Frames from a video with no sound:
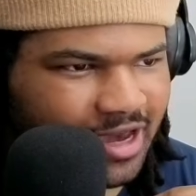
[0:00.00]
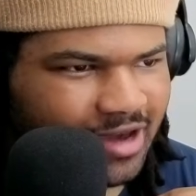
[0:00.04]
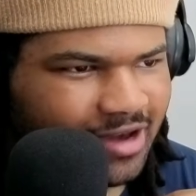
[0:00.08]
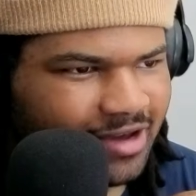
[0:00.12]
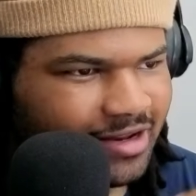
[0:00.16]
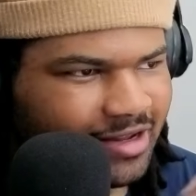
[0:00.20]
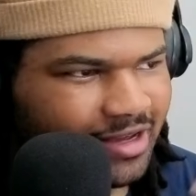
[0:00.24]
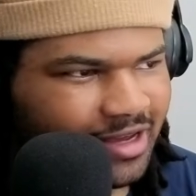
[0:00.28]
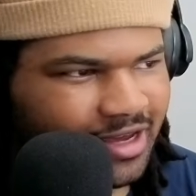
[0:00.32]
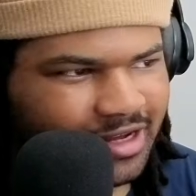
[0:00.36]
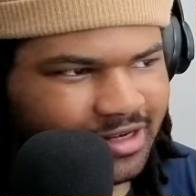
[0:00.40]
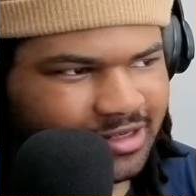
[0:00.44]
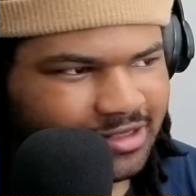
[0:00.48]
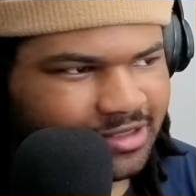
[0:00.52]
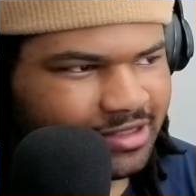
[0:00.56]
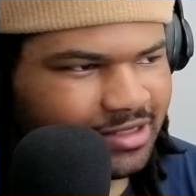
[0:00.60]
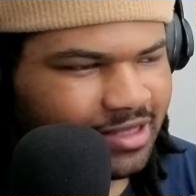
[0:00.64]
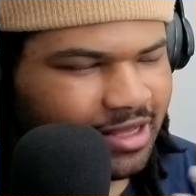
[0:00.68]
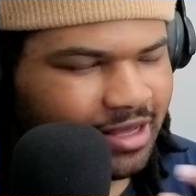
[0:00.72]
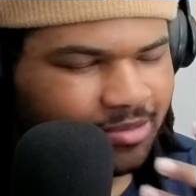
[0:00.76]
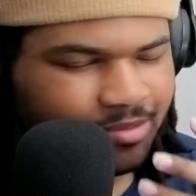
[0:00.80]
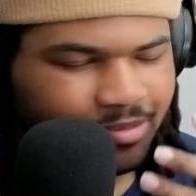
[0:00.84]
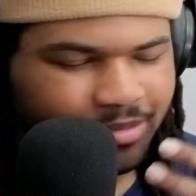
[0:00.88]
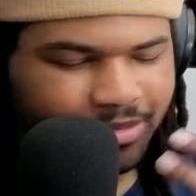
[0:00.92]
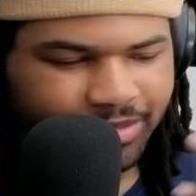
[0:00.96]
And again, just
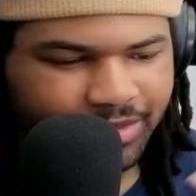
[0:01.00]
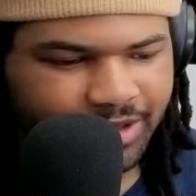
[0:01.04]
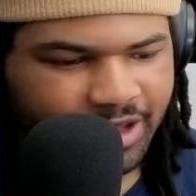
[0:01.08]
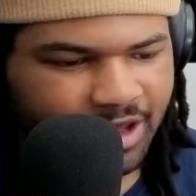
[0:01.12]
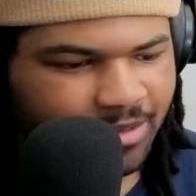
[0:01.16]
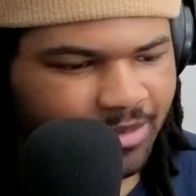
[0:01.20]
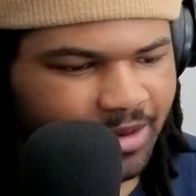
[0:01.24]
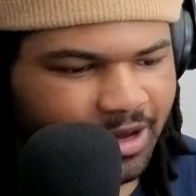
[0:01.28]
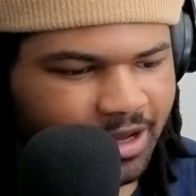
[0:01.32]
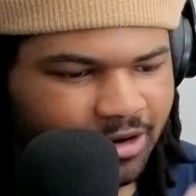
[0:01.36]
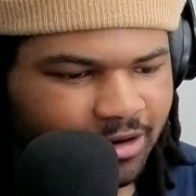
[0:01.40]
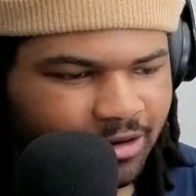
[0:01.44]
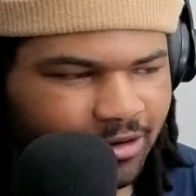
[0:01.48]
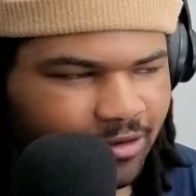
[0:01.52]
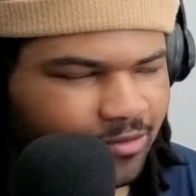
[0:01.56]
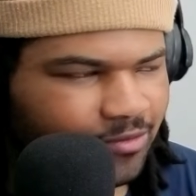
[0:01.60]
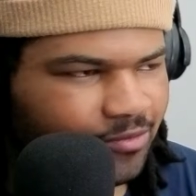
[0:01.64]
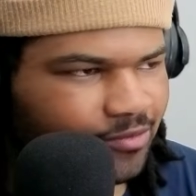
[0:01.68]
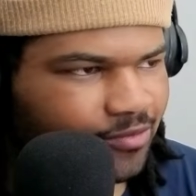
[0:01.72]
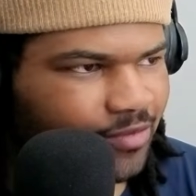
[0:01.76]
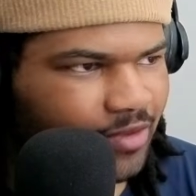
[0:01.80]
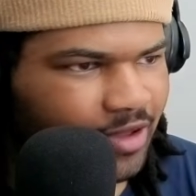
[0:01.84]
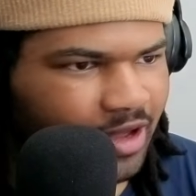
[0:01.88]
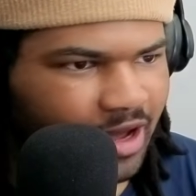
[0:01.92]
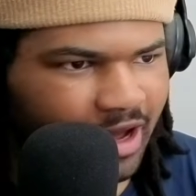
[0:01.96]
like that main hook,
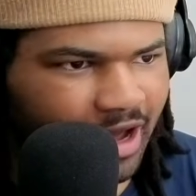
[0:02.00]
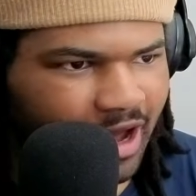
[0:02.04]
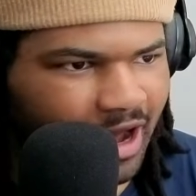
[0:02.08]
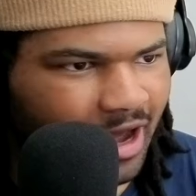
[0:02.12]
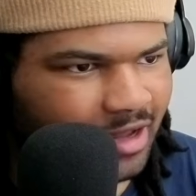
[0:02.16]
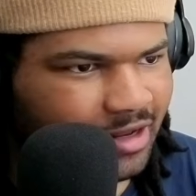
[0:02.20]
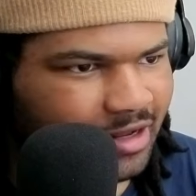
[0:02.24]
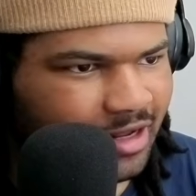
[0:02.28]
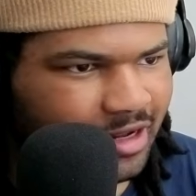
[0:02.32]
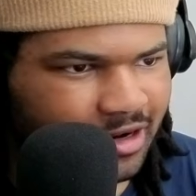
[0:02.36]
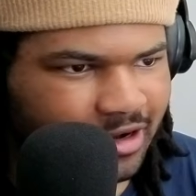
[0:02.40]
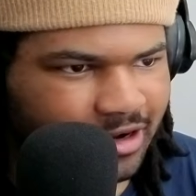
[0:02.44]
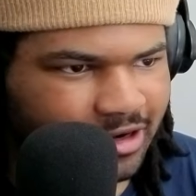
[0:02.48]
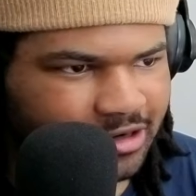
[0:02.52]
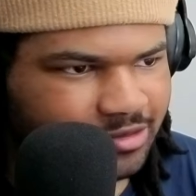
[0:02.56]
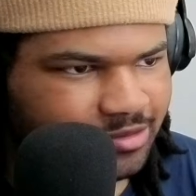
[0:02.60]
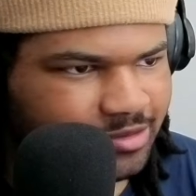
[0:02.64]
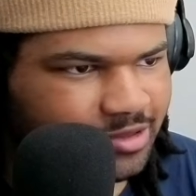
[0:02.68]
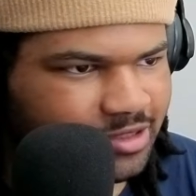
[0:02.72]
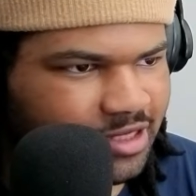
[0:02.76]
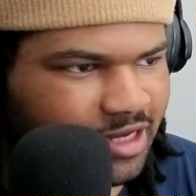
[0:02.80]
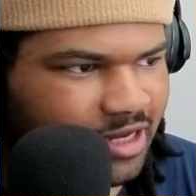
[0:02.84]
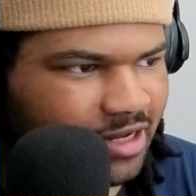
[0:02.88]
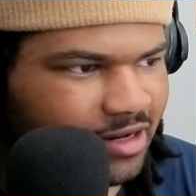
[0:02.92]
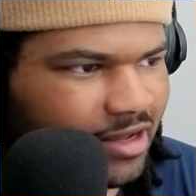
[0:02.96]
I highlight
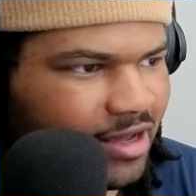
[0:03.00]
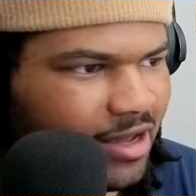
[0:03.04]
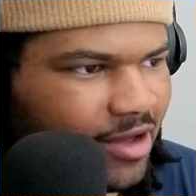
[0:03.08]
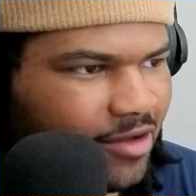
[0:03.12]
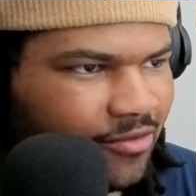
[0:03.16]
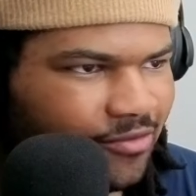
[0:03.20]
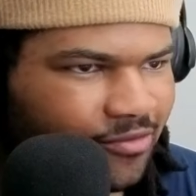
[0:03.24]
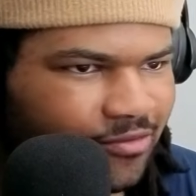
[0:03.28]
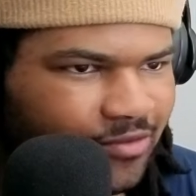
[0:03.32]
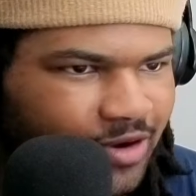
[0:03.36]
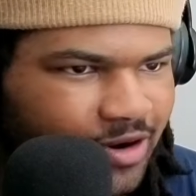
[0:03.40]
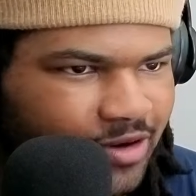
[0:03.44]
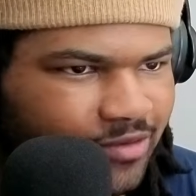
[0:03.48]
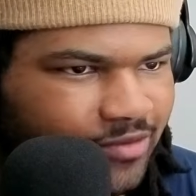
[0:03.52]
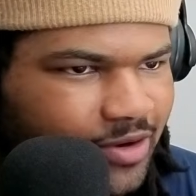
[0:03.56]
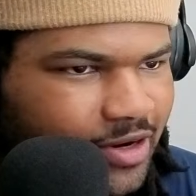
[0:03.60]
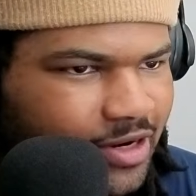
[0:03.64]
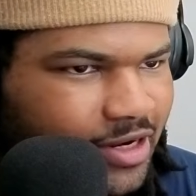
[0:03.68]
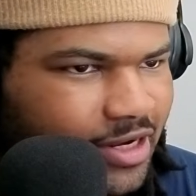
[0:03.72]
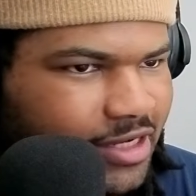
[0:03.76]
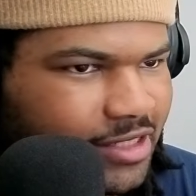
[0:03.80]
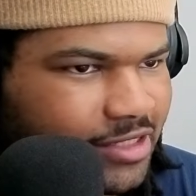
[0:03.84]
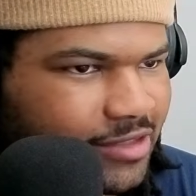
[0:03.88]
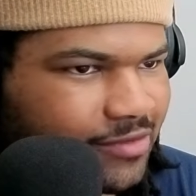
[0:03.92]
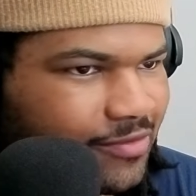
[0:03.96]
100%. Very, very
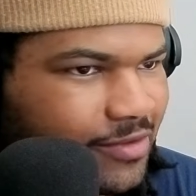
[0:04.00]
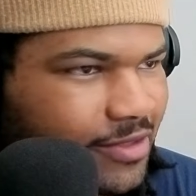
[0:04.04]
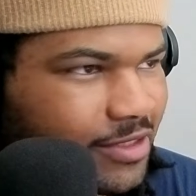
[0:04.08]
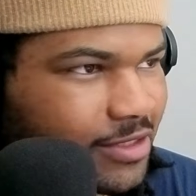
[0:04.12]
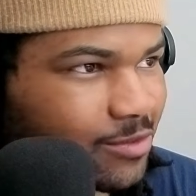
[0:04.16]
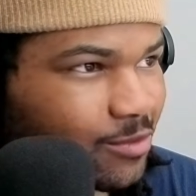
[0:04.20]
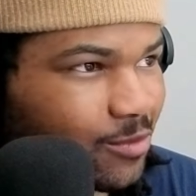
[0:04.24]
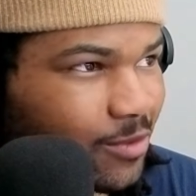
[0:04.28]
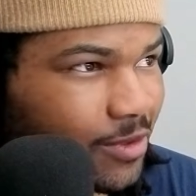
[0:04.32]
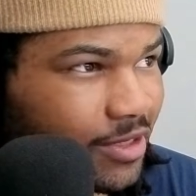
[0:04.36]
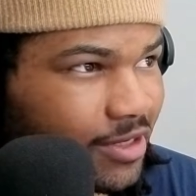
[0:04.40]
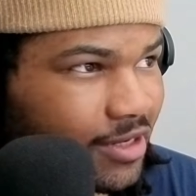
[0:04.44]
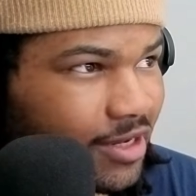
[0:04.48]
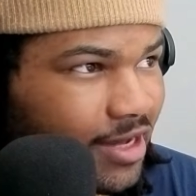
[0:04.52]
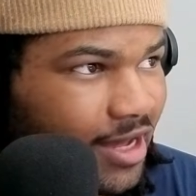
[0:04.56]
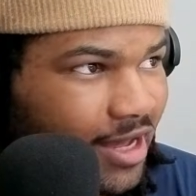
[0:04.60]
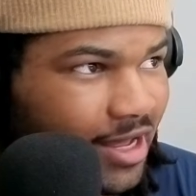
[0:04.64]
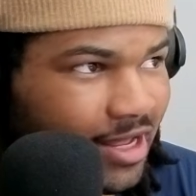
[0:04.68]
catchy for this one.